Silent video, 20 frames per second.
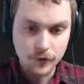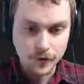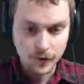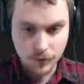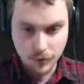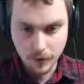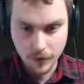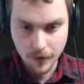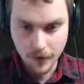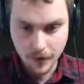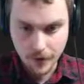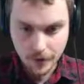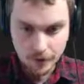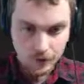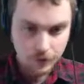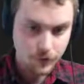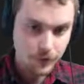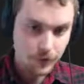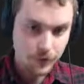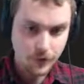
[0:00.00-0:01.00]
that's why I'm
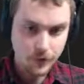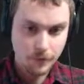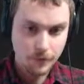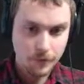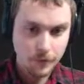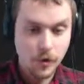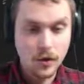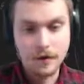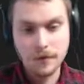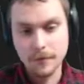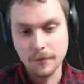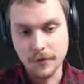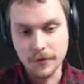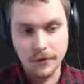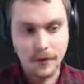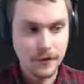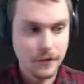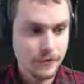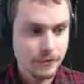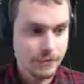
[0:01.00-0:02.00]
just using, well, and
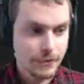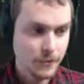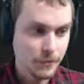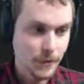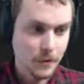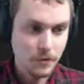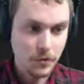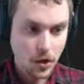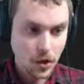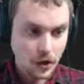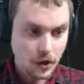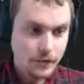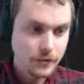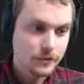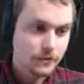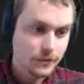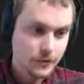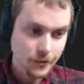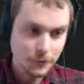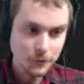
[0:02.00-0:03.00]
besides, it's my blog,
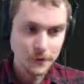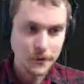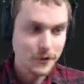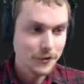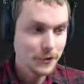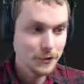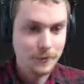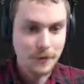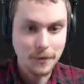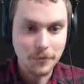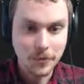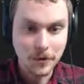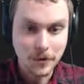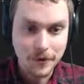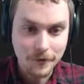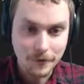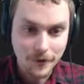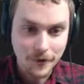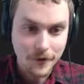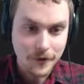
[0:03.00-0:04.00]
so why not use my blog,
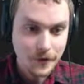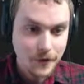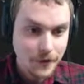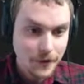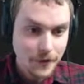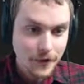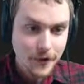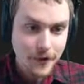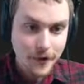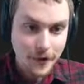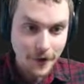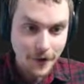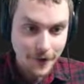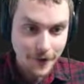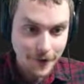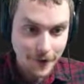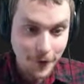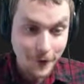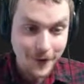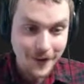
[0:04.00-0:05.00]
right?
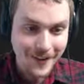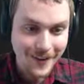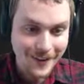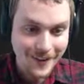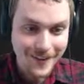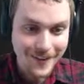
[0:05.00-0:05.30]
Uh, okay,